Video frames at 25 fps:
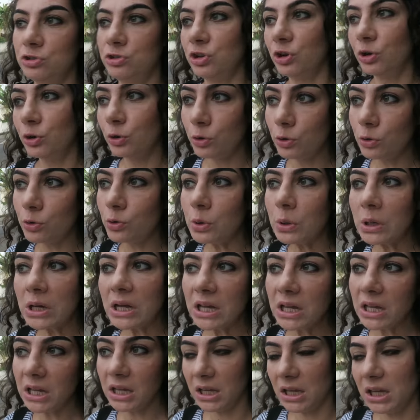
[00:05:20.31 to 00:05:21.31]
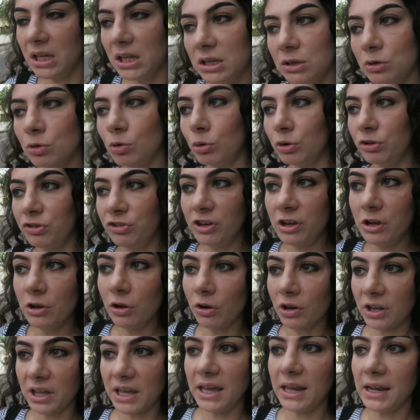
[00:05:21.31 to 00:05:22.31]
do in Kochi
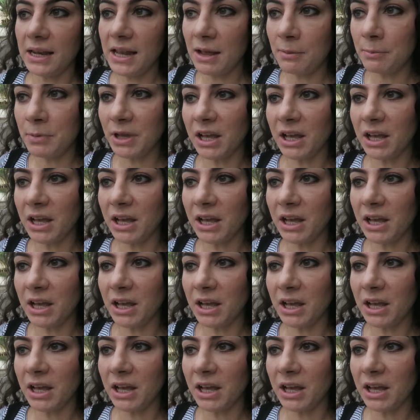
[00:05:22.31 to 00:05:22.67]
or Kerala